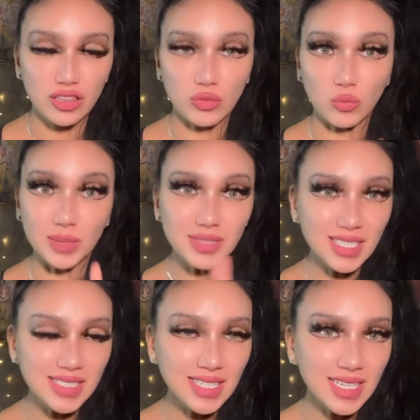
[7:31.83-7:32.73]
the
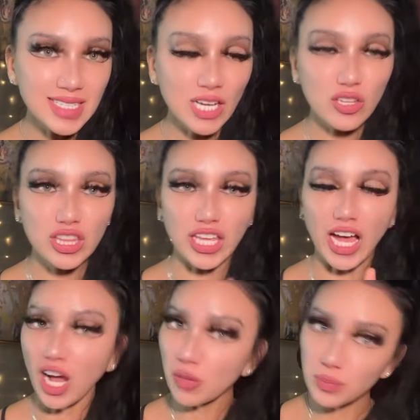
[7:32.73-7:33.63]
website's laid out. The
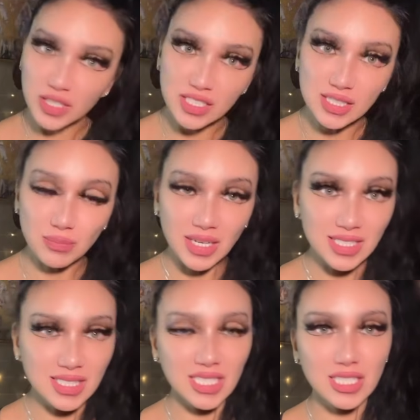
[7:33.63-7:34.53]
app is
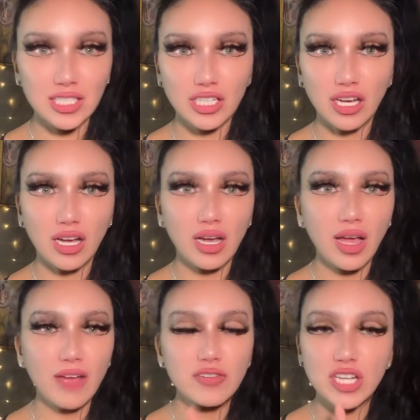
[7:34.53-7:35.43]
amazing.
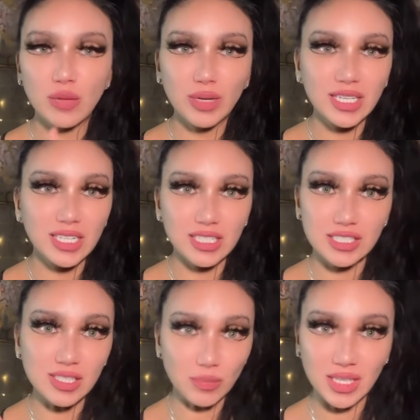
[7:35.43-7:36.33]
Every time I
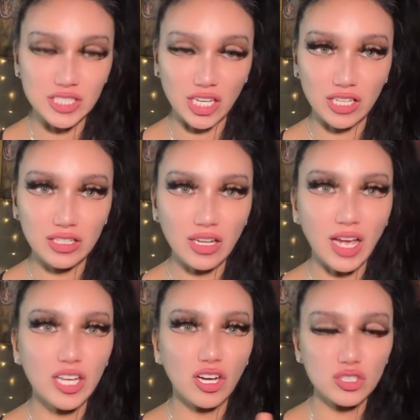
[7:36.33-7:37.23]
needed something done,
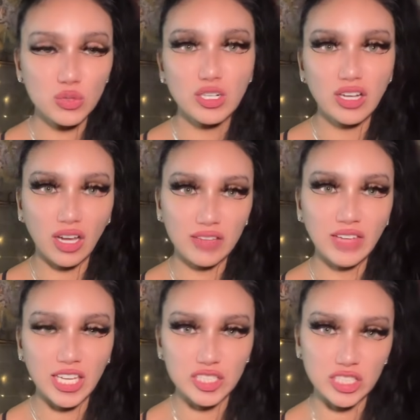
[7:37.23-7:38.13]
I got to a live
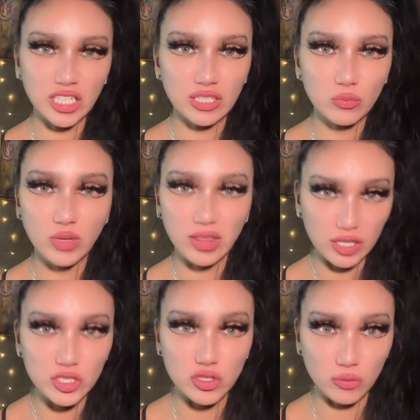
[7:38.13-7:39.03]
agent
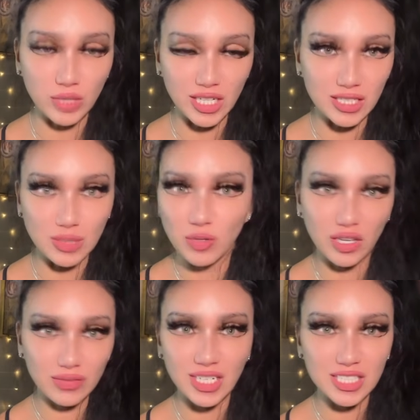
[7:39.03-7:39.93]
within 2 minutes. I'm
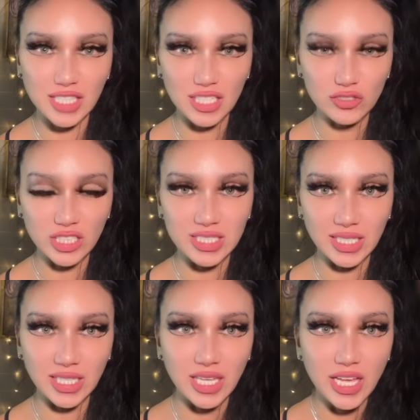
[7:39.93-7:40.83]
not even
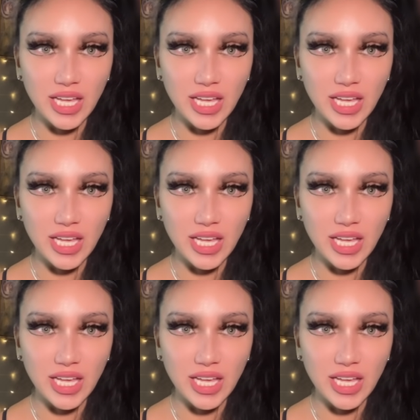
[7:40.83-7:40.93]
exaggerating.